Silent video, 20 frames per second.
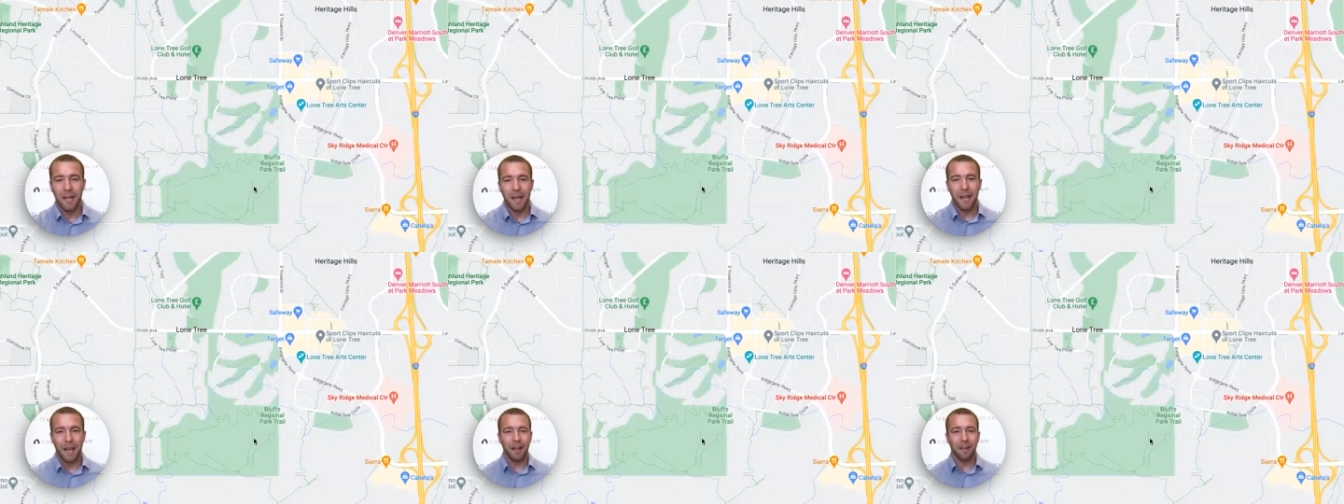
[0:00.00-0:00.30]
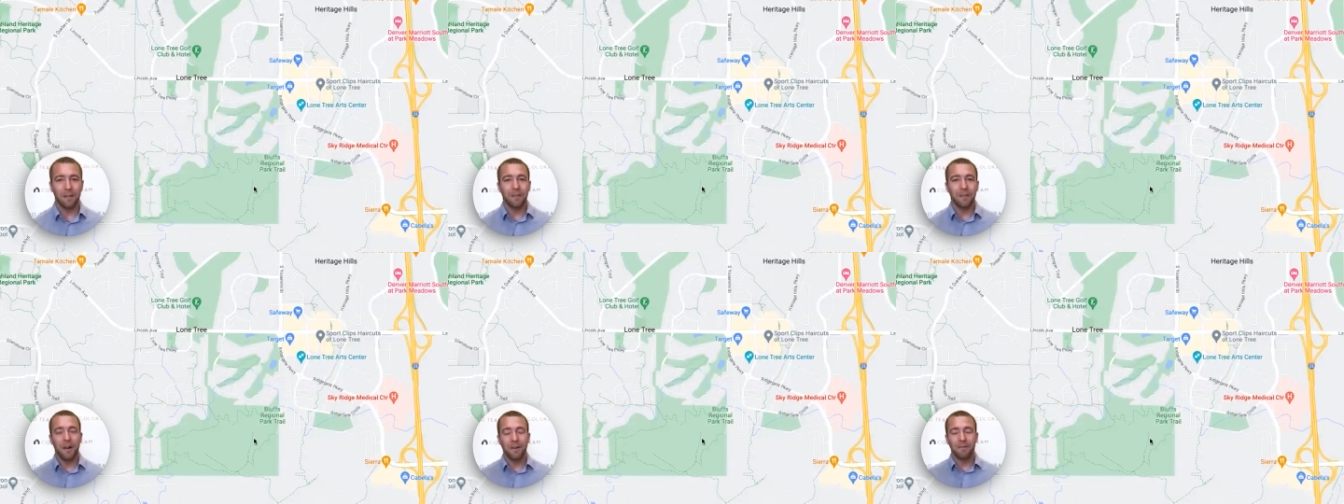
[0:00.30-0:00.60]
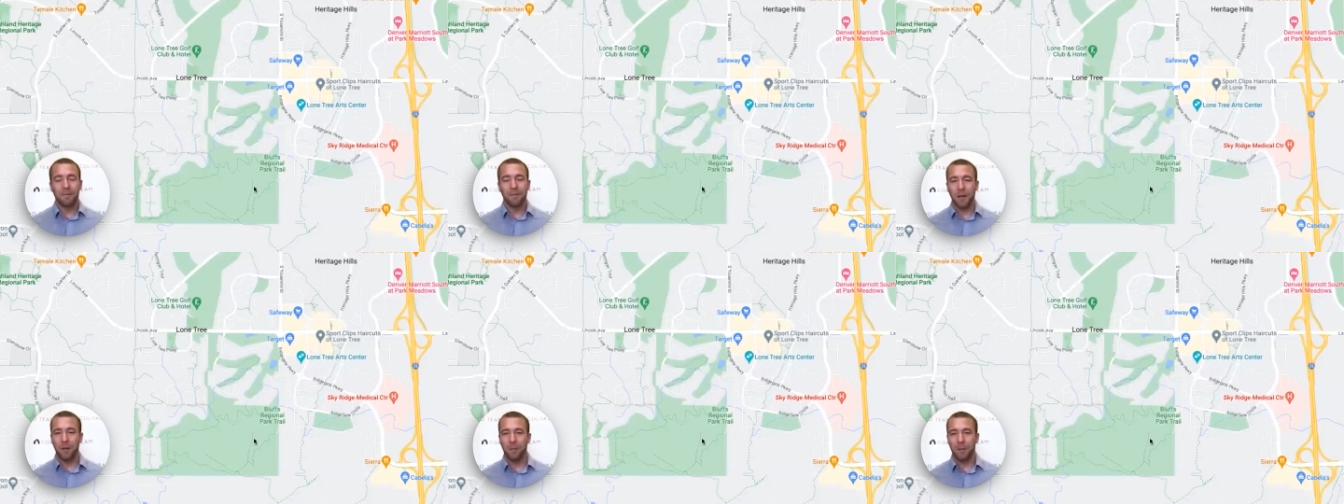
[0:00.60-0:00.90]
And I
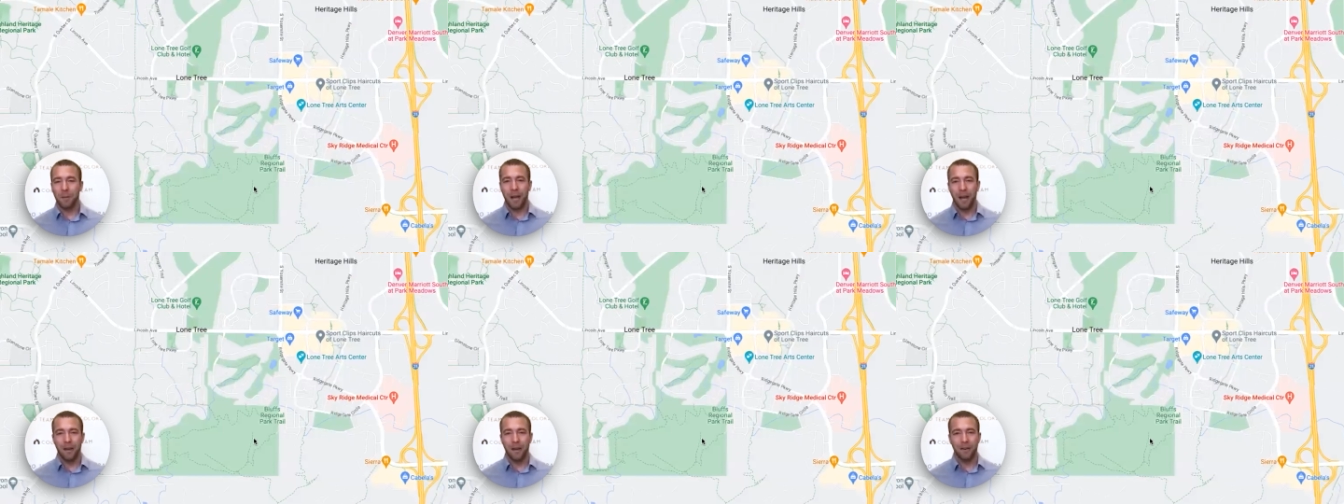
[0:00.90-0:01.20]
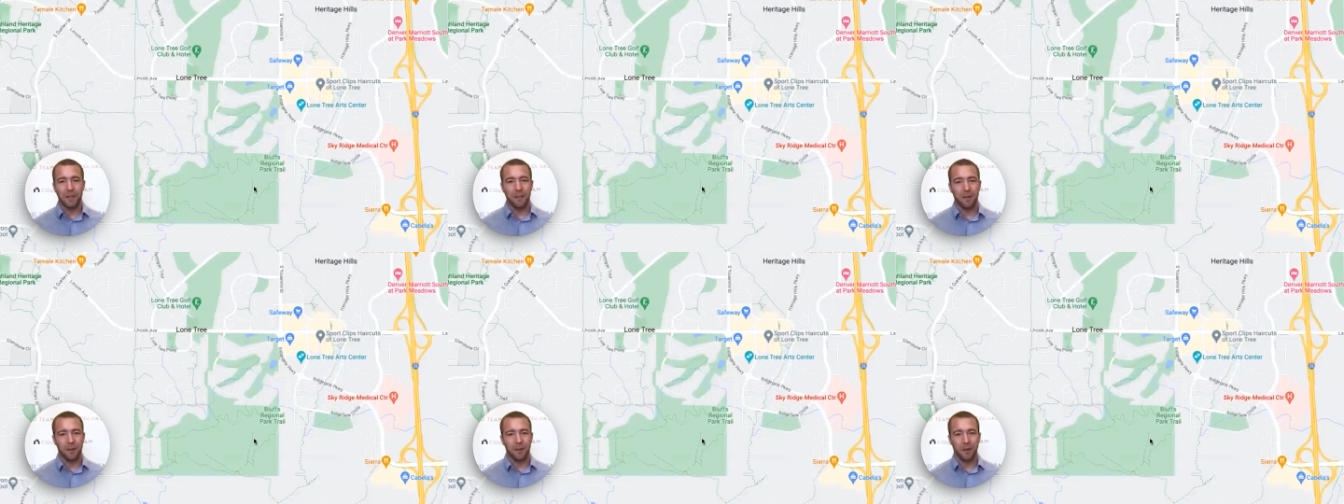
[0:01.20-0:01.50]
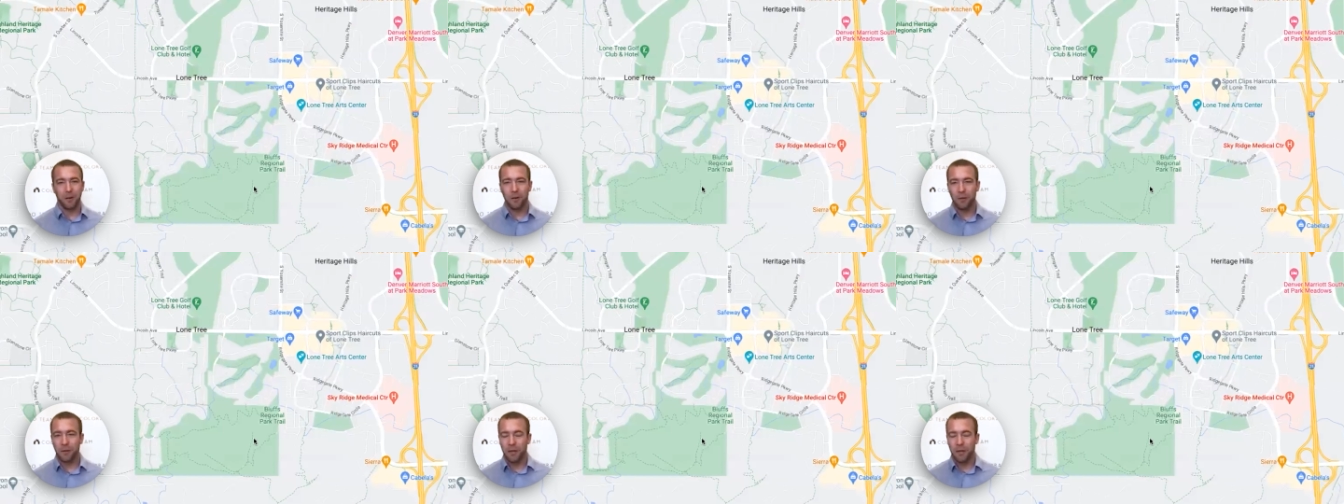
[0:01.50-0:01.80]
love coming out
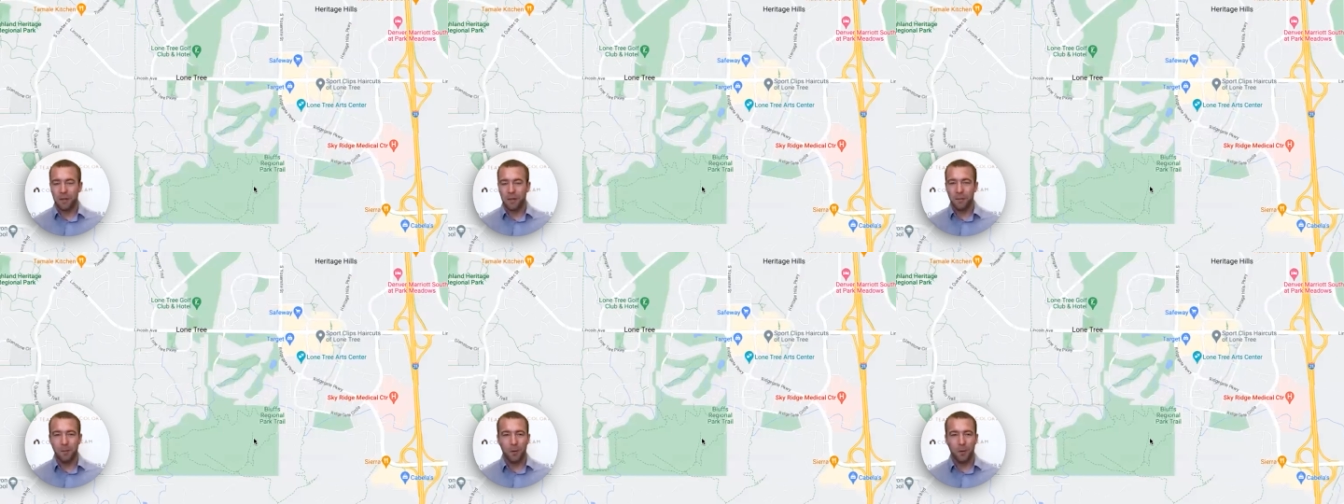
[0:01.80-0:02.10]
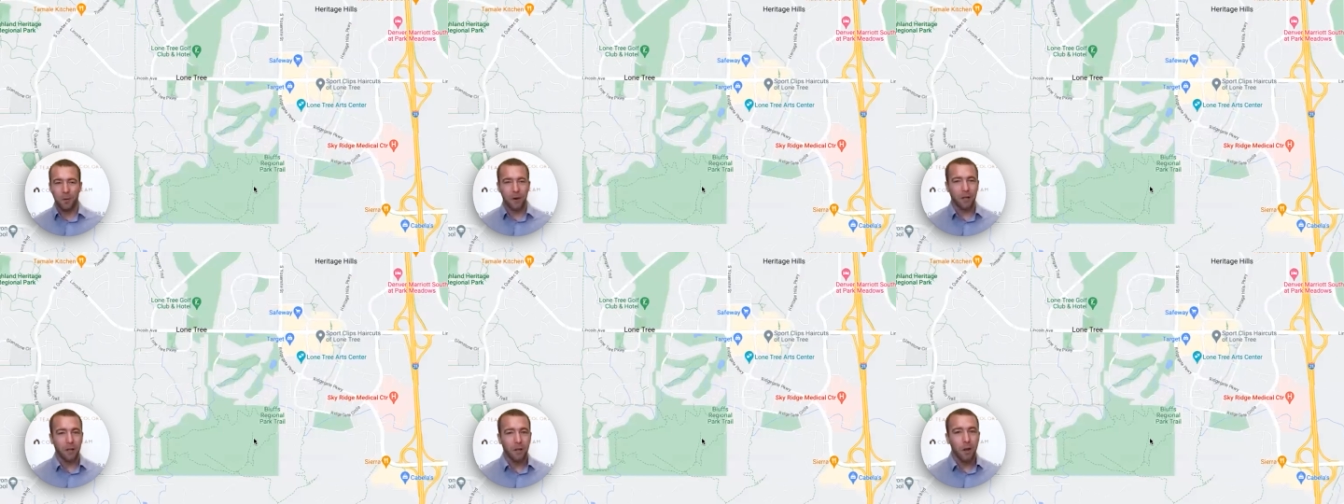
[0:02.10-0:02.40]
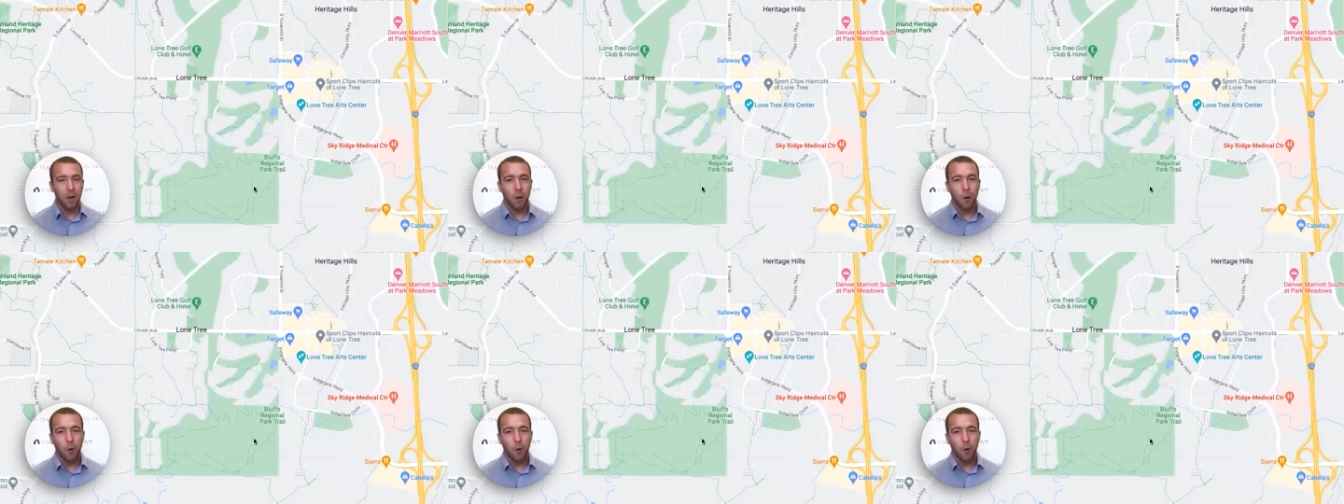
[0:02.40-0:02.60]
here early in the morning